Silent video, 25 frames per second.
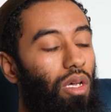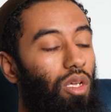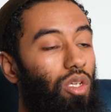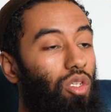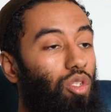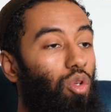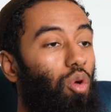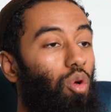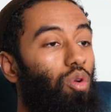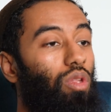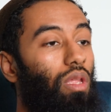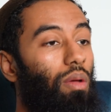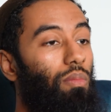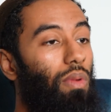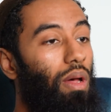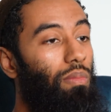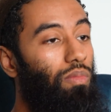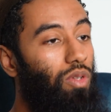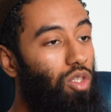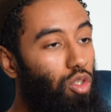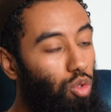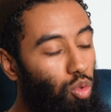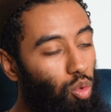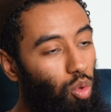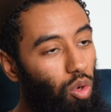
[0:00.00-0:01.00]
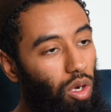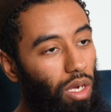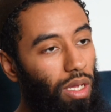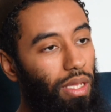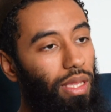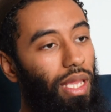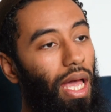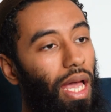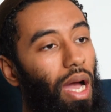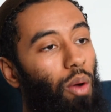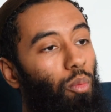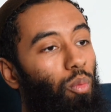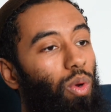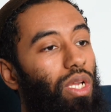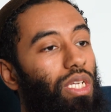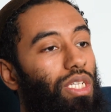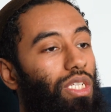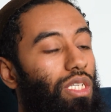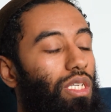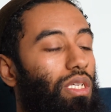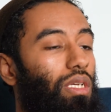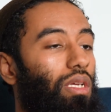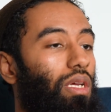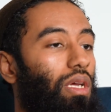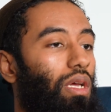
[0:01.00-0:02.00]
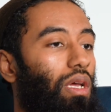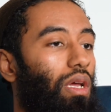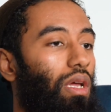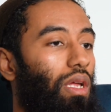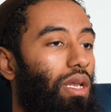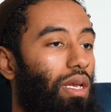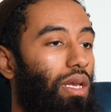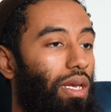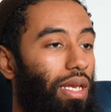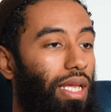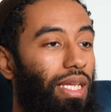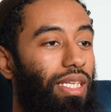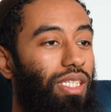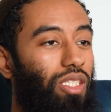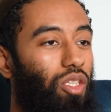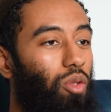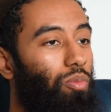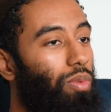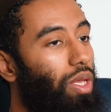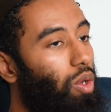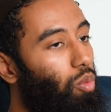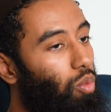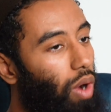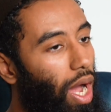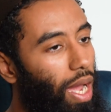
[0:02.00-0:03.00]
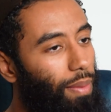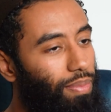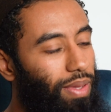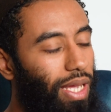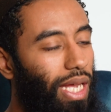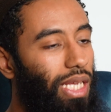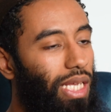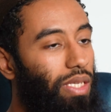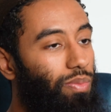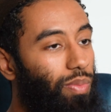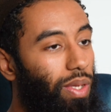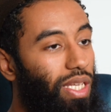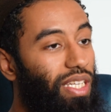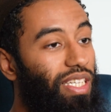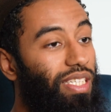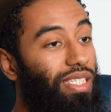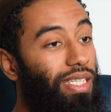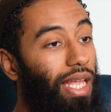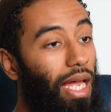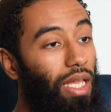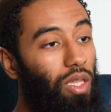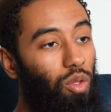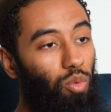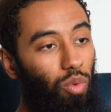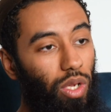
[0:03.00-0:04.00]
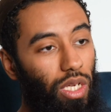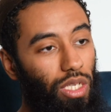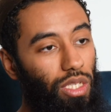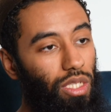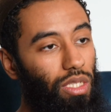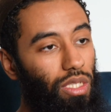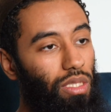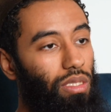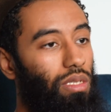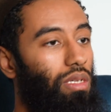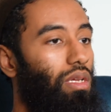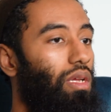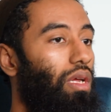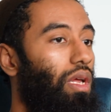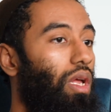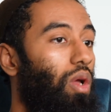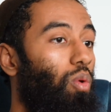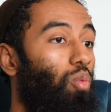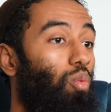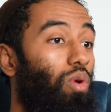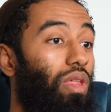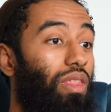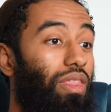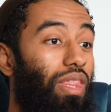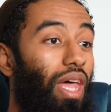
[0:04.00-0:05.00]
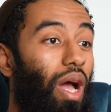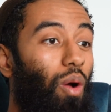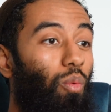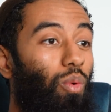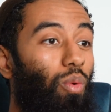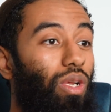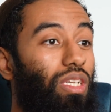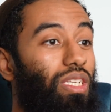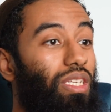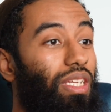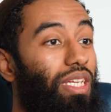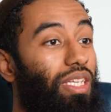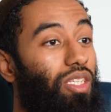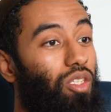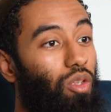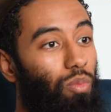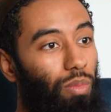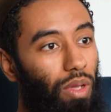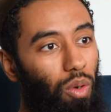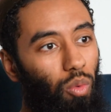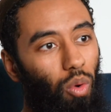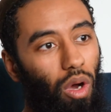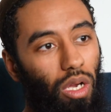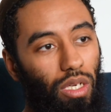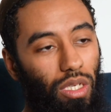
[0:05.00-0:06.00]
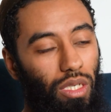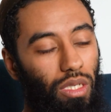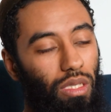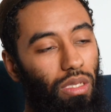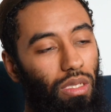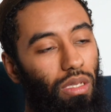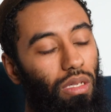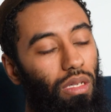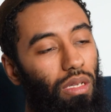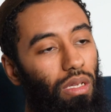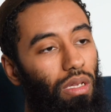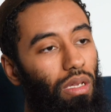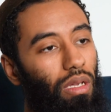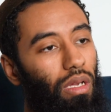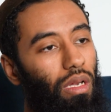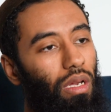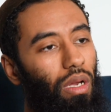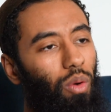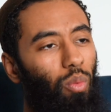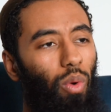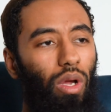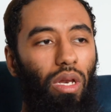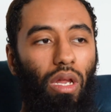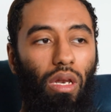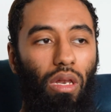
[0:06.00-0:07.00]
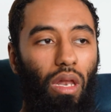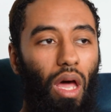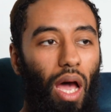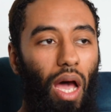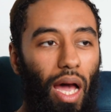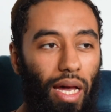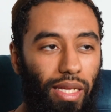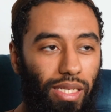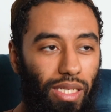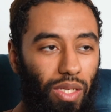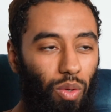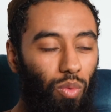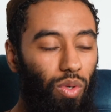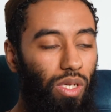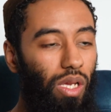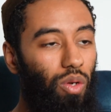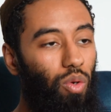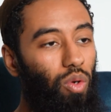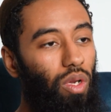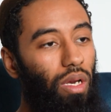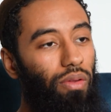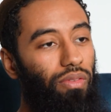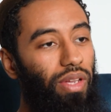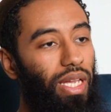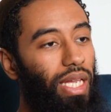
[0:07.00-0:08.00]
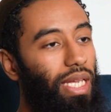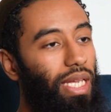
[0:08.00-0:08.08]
So the mamsuh, that which needs to be wiped, has been sandwiched with that which needs to be washed. When Allah Azza wa Jal could have